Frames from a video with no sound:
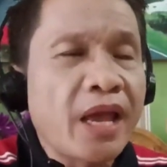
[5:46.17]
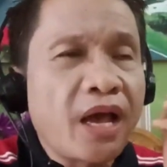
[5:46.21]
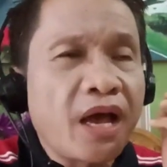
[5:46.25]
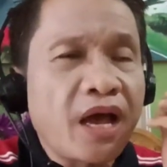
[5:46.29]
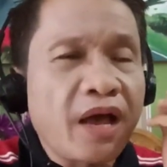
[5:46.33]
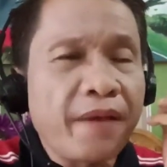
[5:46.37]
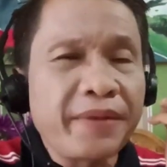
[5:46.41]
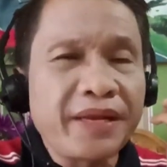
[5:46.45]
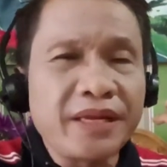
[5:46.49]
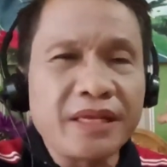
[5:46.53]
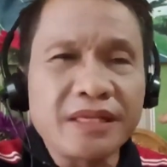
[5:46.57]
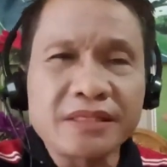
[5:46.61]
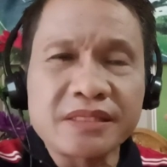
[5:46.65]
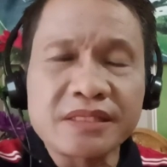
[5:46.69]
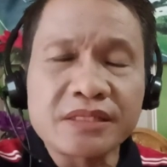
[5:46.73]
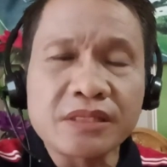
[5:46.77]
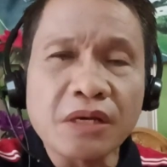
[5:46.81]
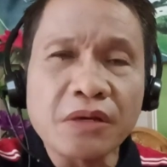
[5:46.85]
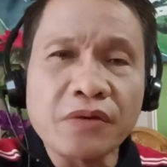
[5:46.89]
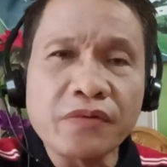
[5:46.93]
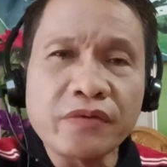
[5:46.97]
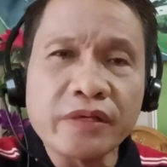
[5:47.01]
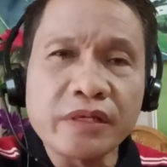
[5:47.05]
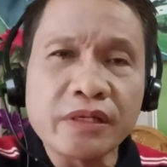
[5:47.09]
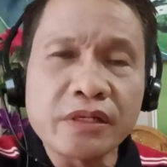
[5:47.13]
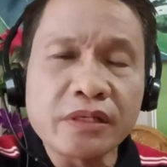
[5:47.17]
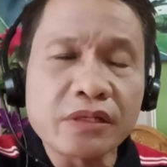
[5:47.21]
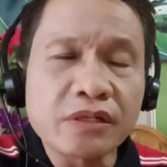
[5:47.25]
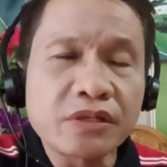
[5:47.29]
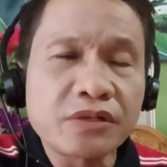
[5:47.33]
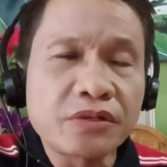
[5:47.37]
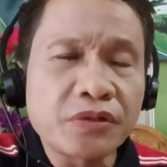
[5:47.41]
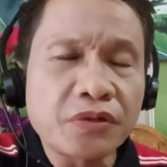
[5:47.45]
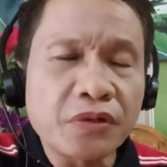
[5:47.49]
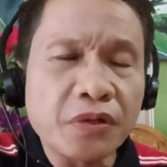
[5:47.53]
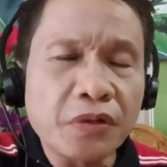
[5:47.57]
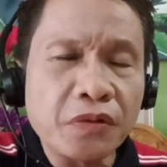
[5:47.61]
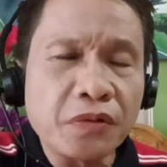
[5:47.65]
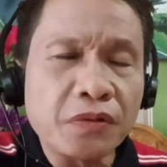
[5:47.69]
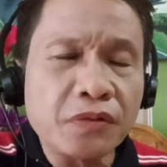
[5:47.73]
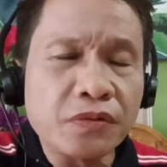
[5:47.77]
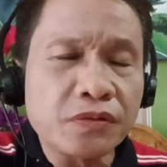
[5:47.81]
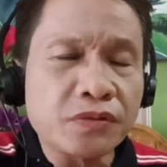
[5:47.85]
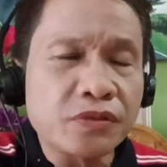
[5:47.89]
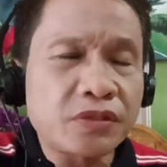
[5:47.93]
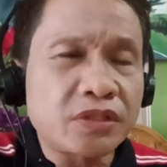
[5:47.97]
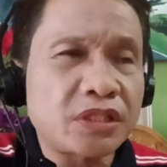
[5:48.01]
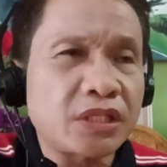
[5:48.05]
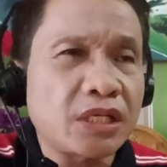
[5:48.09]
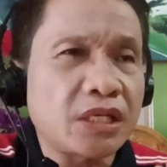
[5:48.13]
I mean, it's so
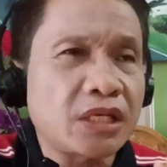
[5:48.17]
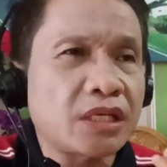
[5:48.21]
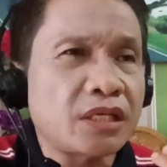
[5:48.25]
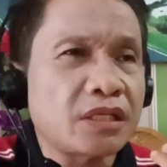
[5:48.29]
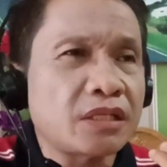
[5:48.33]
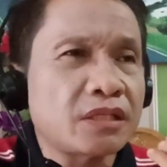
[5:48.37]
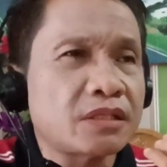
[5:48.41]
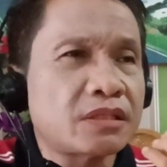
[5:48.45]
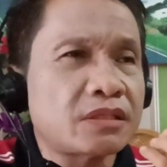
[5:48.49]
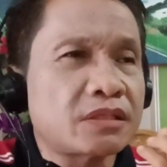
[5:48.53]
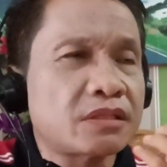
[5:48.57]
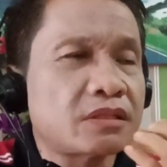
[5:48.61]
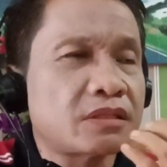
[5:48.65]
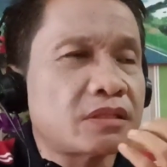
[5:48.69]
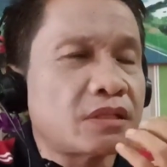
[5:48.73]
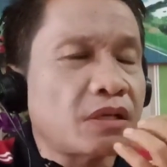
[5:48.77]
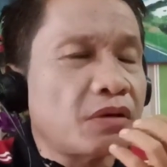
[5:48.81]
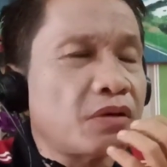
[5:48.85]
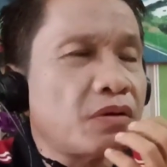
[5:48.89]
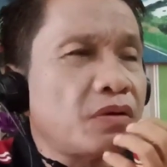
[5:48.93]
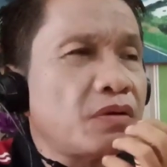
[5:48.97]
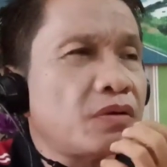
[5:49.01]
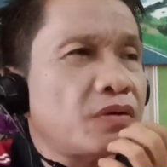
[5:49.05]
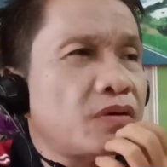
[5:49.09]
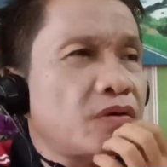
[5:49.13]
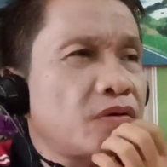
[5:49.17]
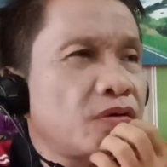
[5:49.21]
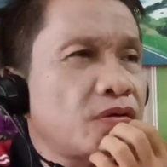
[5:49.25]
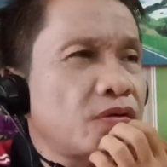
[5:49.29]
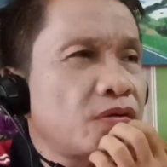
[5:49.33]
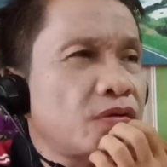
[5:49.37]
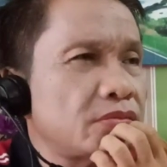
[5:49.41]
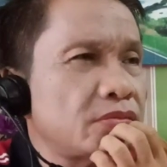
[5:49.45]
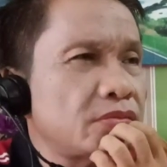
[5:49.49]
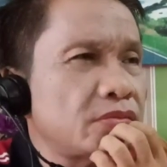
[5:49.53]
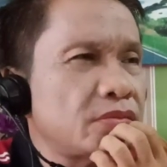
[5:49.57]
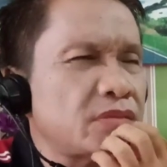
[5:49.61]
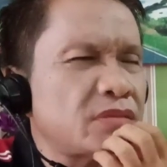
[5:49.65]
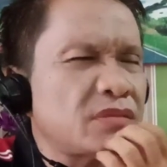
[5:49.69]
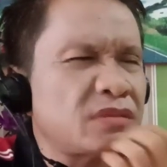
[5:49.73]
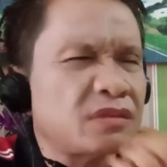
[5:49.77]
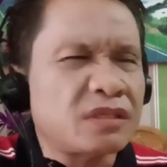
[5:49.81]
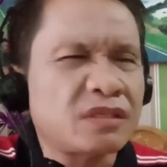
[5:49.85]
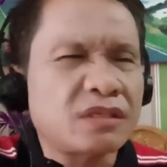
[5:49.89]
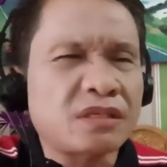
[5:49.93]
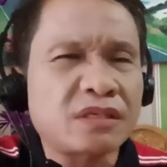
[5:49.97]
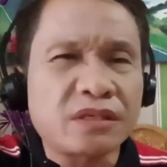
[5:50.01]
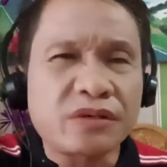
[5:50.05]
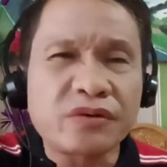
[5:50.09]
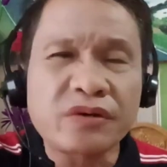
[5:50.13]
engrossing, so
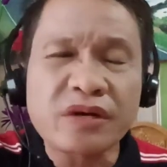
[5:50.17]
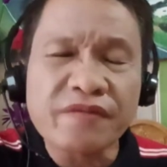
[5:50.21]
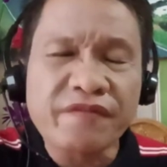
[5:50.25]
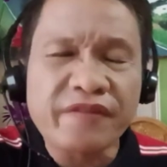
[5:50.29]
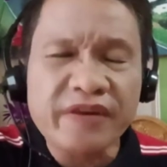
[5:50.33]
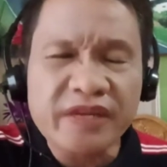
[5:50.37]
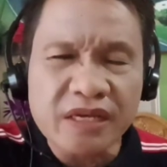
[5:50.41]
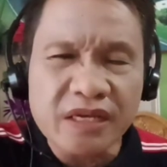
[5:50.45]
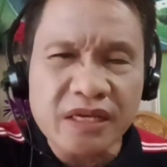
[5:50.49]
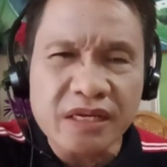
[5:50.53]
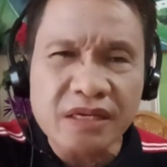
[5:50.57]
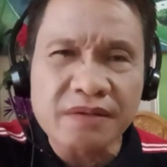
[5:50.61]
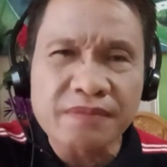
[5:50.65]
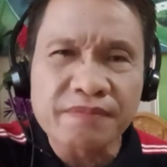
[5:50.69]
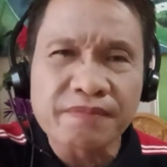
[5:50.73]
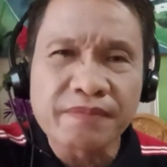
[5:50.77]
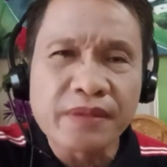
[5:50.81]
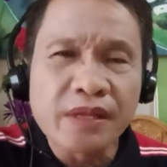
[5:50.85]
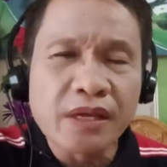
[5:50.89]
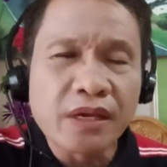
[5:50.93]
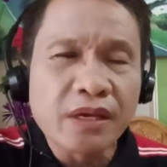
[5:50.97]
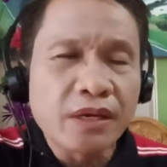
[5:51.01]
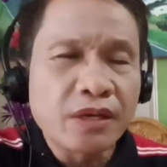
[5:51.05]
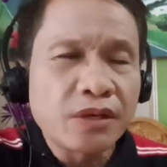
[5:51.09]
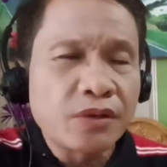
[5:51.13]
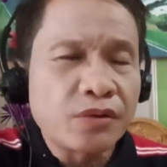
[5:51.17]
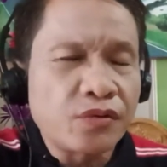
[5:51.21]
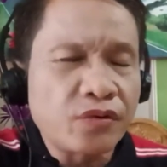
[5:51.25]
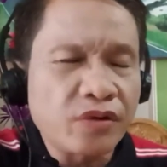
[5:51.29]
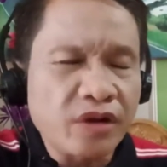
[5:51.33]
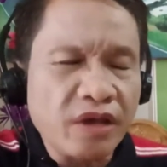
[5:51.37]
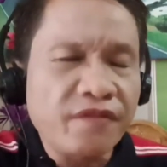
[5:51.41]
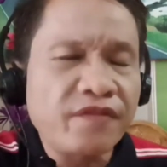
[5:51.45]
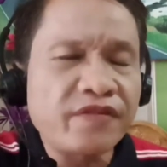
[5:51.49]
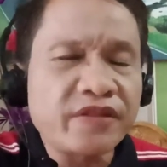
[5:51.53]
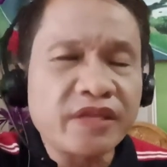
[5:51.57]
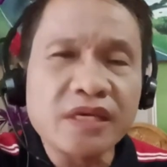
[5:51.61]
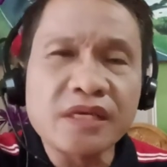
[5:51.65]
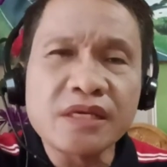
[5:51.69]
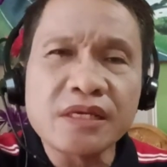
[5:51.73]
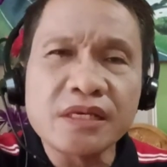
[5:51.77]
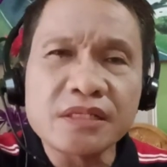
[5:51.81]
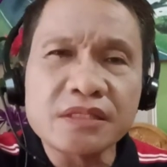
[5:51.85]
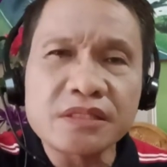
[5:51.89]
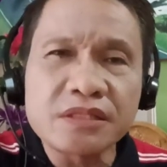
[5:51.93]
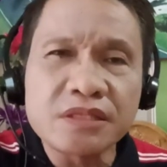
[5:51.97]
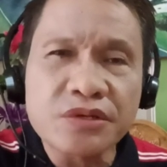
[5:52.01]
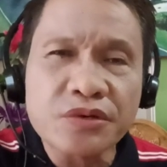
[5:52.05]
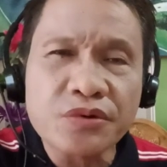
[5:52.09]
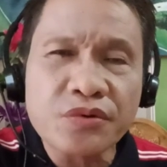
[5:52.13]
uh, riveting riveting
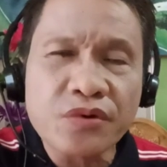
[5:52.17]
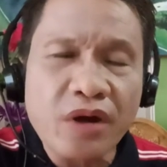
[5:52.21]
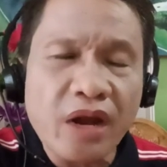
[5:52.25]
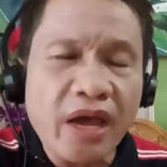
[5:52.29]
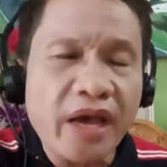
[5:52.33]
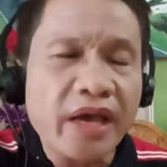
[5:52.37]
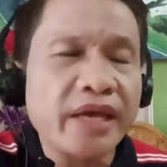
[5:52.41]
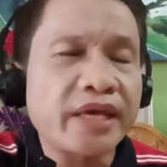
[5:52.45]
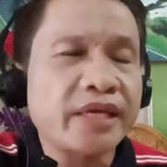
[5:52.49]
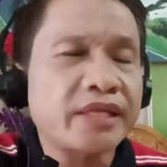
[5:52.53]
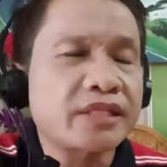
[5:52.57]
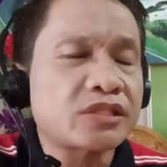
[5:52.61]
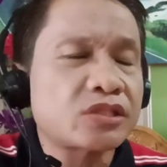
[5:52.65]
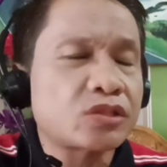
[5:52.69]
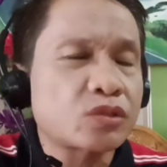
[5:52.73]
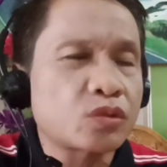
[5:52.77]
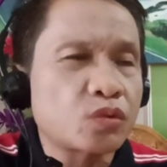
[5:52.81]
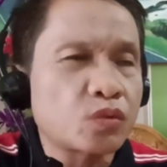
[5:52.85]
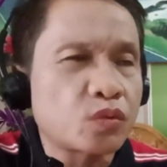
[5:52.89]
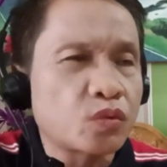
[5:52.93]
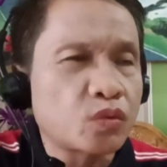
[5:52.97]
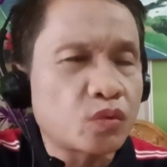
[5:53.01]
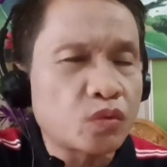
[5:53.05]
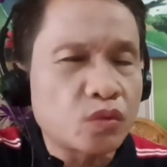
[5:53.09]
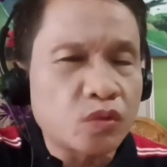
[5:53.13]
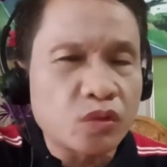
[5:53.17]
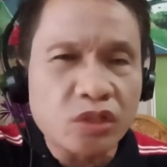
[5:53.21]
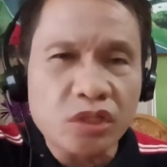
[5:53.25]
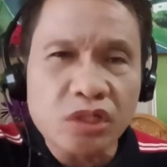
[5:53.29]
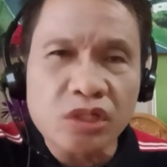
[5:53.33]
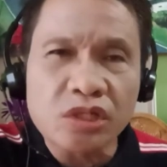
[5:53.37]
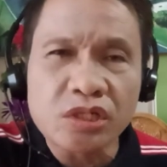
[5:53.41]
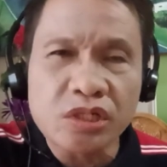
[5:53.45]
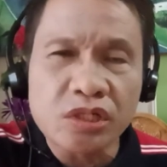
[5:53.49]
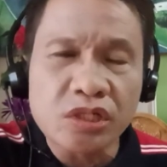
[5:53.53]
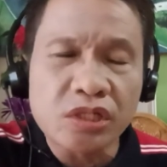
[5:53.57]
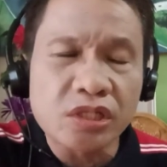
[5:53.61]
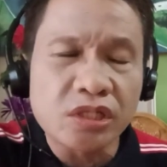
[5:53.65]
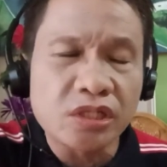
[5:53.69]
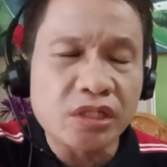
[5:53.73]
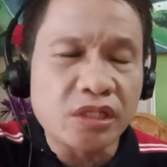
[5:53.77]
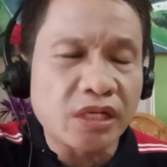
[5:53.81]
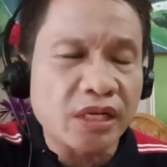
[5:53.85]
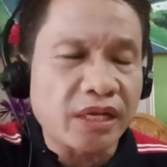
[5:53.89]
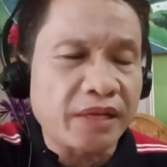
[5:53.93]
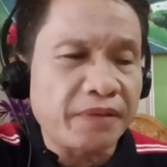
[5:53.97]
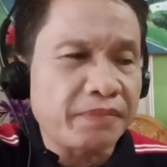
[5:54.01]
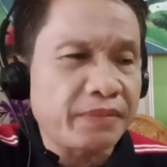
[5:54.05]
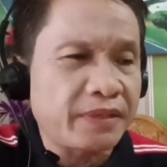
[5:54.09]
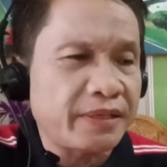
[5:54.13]
is the right
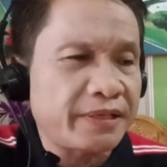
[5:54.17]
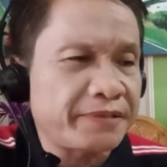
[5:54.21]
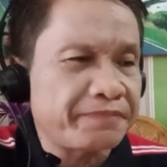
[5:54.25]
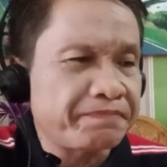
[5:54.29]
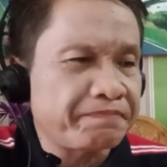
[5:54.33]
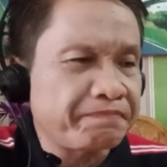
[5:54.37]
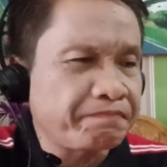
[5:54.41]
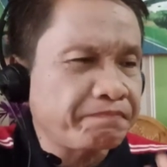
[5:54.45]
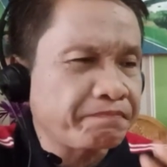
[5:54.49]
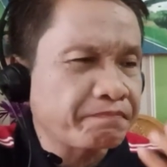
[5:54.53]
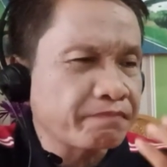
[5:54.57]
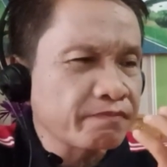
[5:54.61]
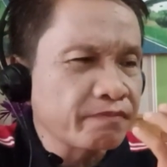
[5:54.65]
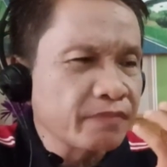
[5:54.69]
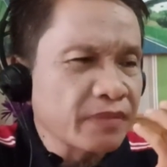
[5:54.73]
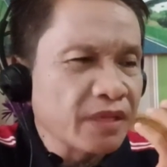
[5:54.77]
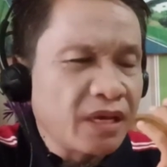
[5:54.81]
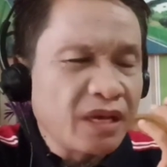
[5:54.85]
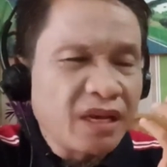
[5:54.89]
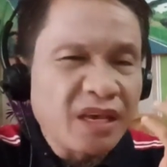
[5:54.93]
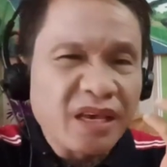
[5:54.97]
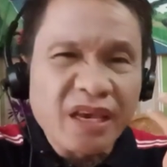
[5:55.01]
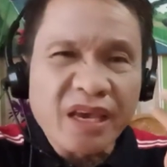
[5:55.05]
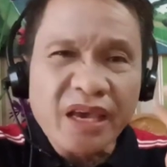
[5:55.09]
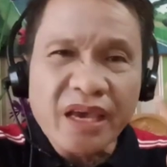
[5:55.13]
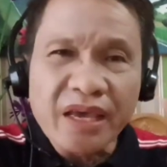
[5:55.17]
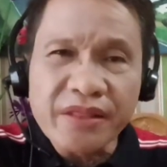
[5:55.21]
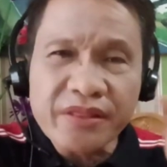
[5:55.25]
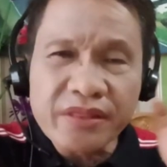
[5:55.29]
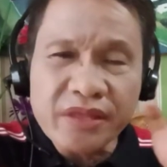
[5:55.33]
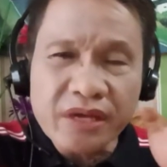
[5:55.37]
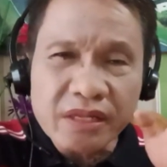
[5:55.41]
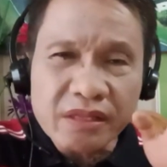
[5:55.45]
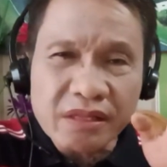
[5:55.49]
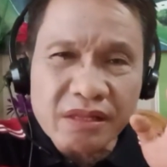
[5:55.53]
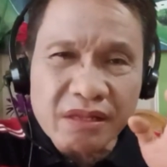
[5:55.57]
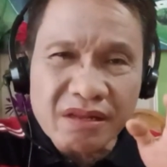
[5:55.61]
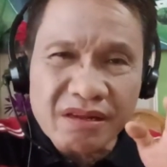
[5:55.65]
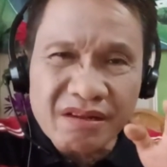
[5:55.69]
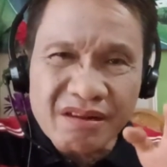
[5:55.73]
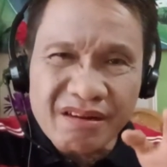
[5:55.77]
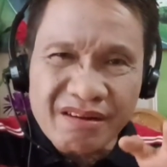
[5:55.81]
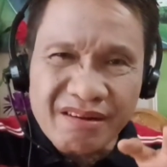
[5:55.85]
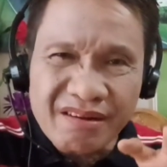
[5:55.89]
word. I mean, in that,